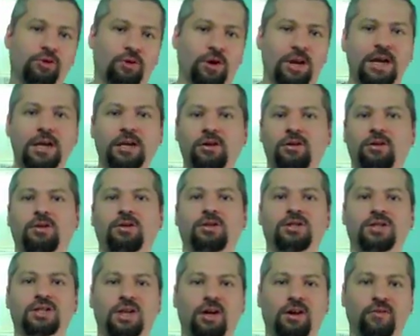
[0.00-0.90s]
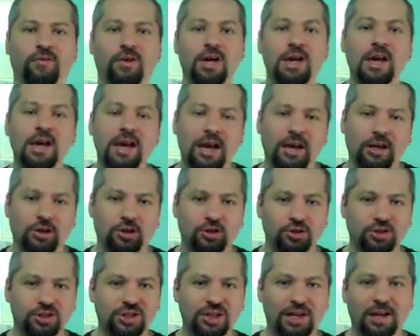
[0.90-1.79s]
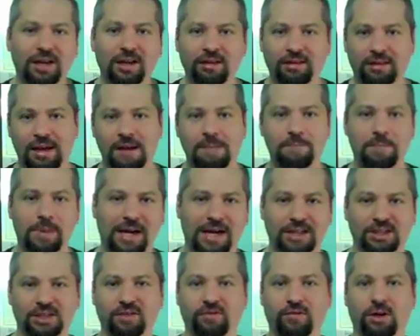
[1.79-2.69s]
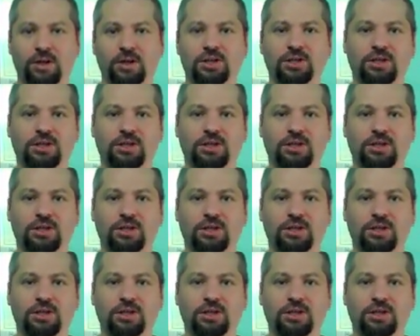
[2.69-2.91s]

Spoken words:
you're anchoring yourself, and you're sending that positive